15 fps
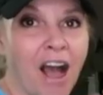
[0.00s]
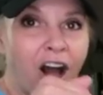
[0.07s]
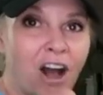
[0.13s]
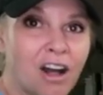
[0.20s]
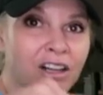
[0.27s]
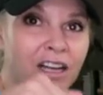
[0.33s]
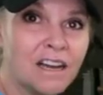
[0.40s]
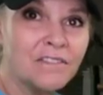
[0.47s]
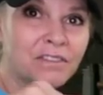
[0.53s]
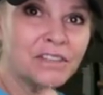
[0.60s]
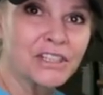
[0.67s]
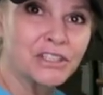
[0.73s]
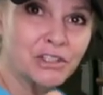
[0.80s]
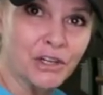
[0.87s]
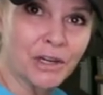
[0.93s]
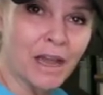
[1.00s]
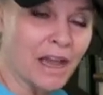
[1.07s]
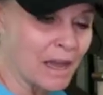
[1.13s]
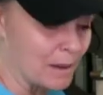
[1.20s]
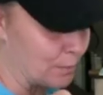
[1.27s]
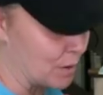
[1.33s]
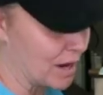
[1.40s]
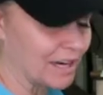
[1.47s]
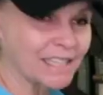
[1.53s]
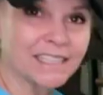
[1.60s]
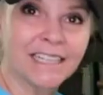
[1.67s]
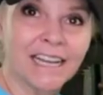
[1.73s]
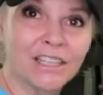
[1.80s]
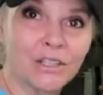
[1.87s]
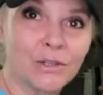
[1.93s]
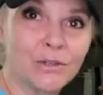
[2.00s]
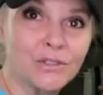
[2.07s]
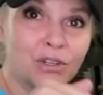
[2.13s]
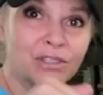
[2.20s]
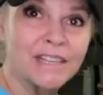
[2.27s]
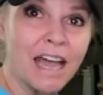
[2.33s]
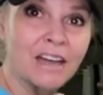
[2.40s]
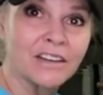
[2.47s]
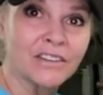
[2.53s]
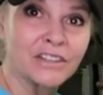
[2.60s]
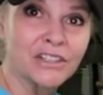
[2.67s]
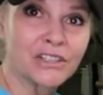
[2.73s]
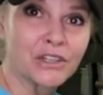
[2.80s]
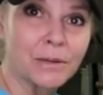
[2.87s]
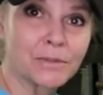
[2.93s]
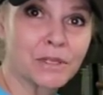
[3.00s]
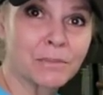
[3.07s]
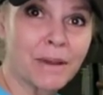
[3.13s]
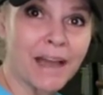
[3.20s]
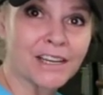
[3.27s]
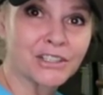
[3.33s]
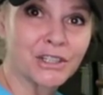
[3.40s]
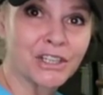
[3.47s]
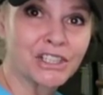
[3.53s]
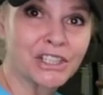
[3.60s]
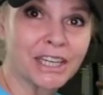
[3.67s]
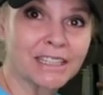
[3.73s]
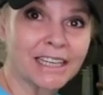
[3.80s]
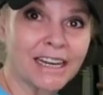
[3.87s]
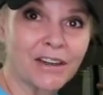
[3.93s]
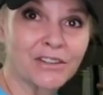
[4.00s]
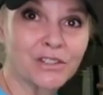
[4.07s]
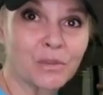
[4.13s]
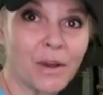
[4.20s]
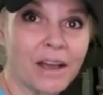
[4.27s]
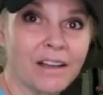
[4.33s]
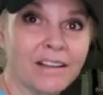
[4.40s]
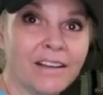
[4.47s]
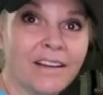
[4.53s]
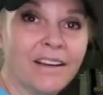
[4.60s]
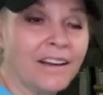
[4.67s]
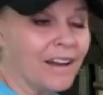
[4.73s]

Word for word: All of the uh, products that I use are down in the description box. You can check that out as well.